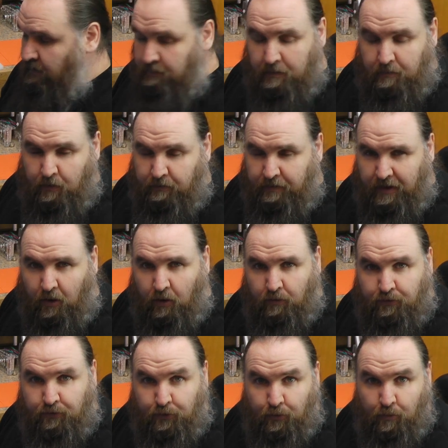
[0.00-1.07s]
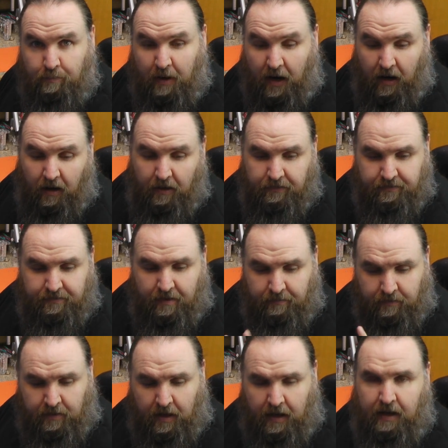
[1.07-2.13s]
going to be moving on to part
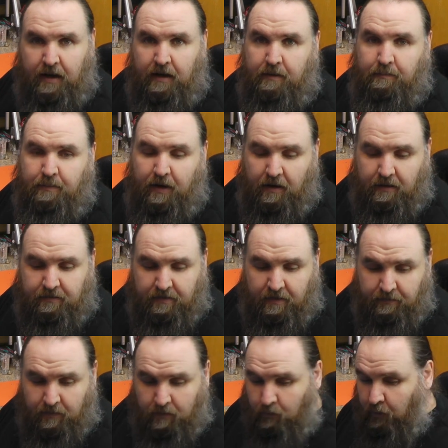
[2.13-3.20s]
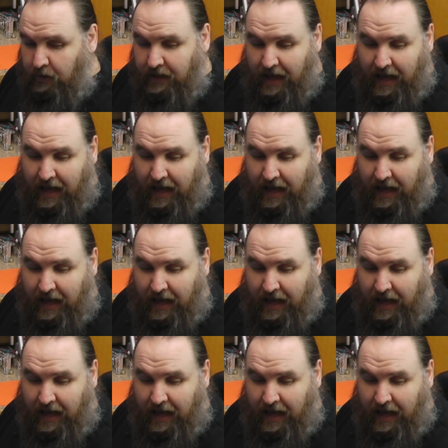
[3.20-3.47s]
7. And in part 7, we